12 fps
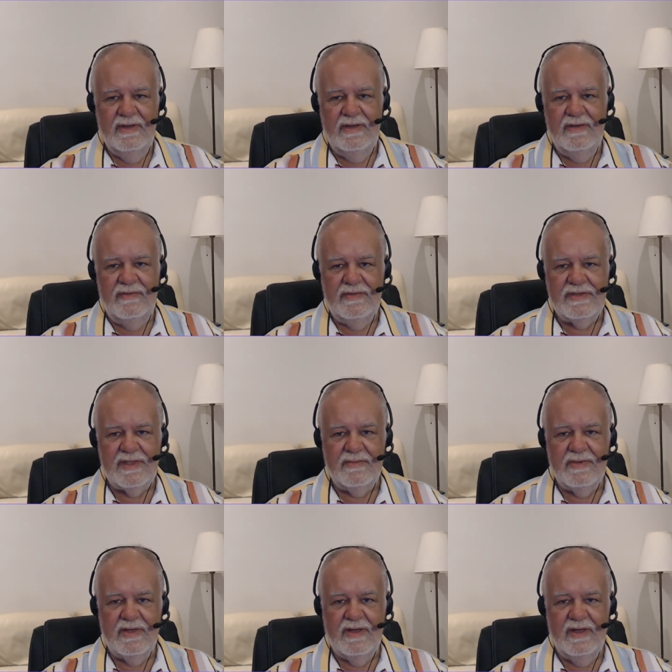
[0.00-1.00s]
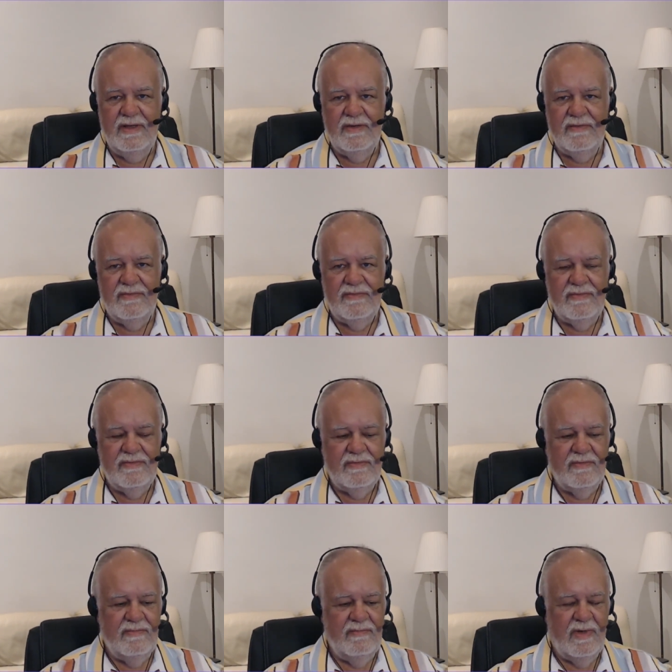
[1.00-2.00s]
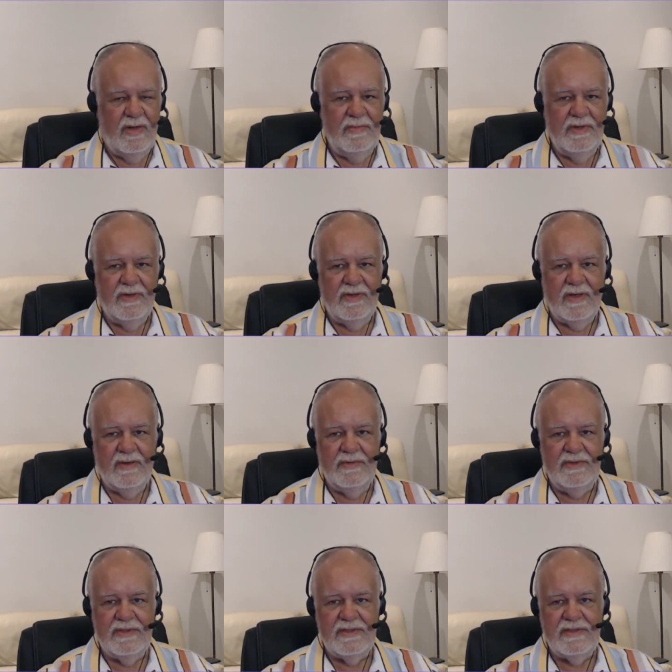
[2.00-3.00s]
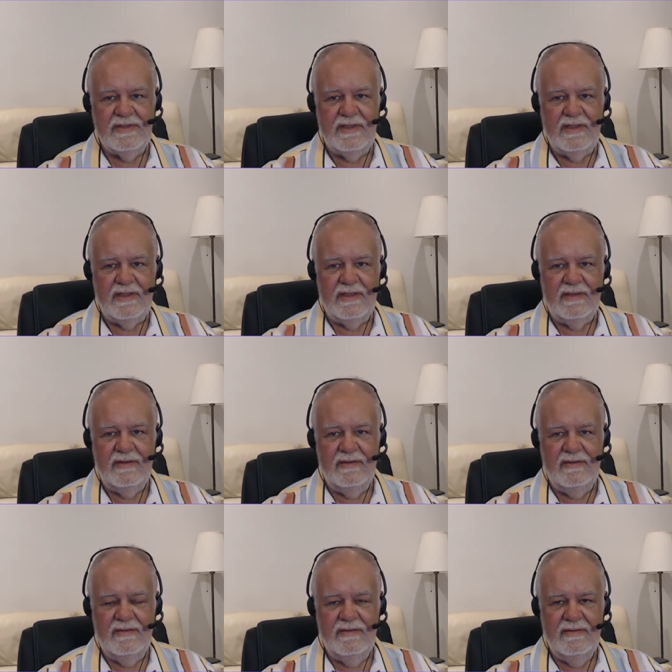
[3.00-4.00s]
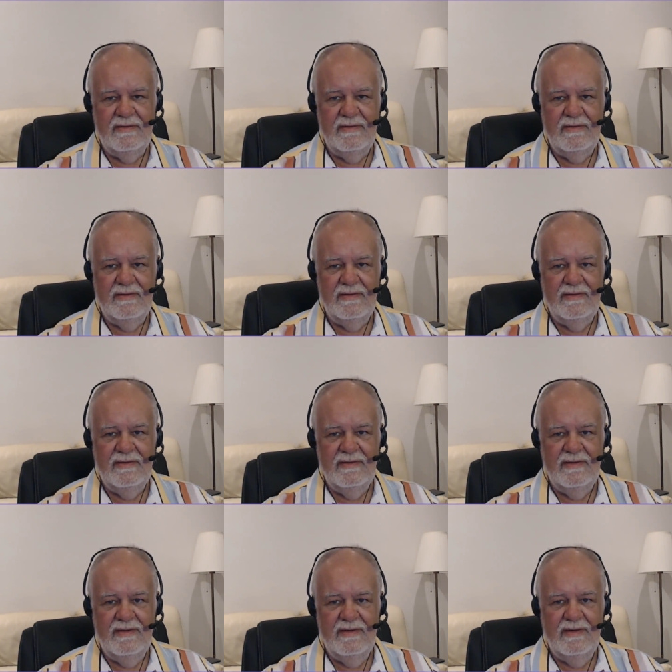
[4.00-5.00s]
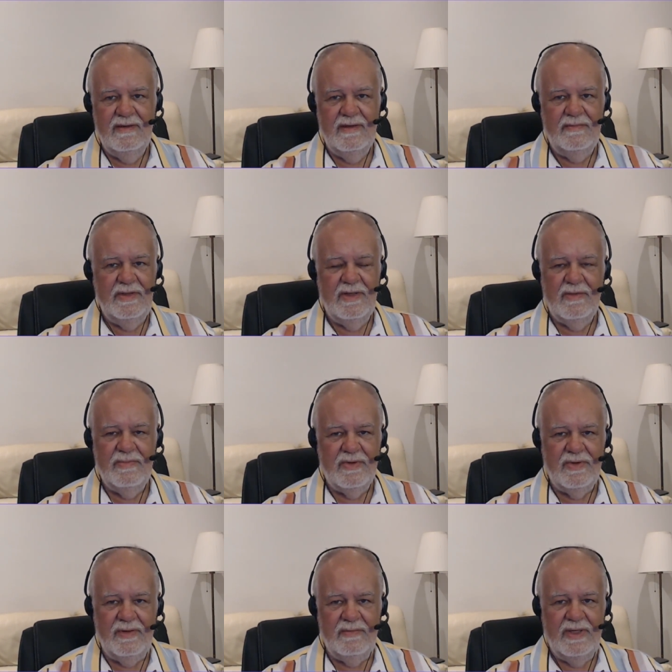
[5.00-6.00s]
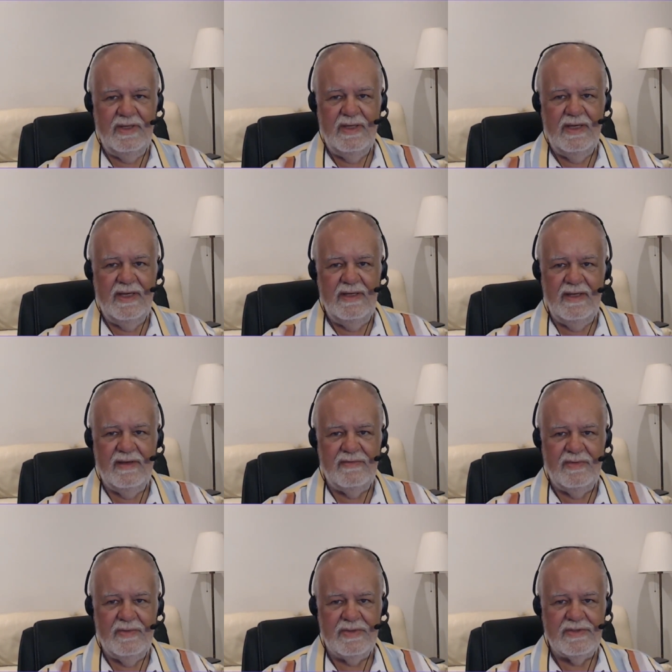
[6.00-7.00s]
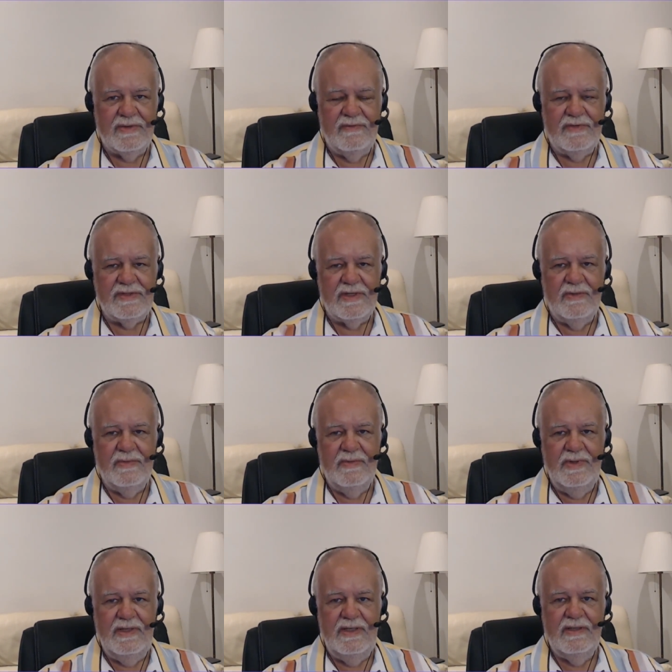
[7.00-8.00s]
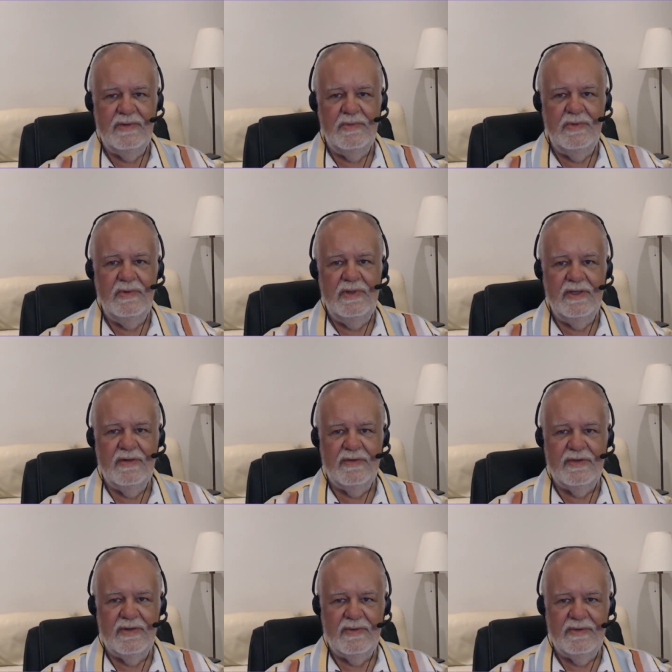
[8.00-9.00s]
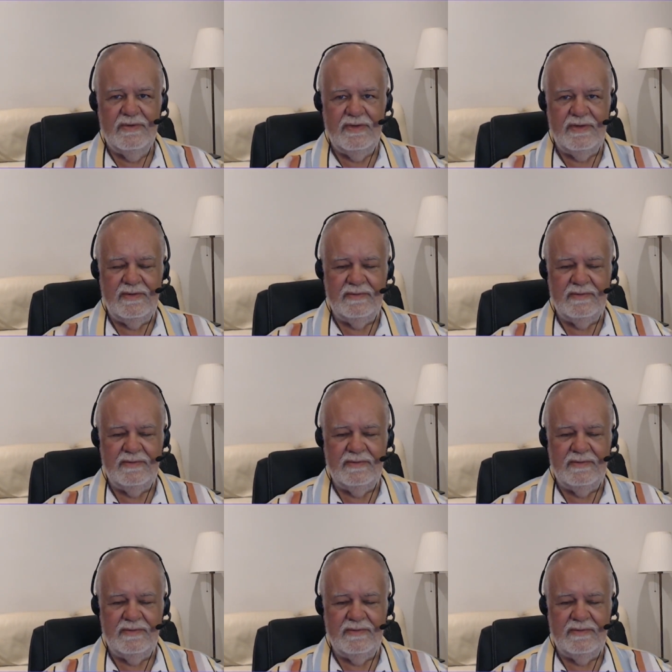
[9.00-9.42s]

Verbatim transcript: If some kind of mob could come and just steal it, there'd be no point making any effort whatsoever. So we need a ruling authority.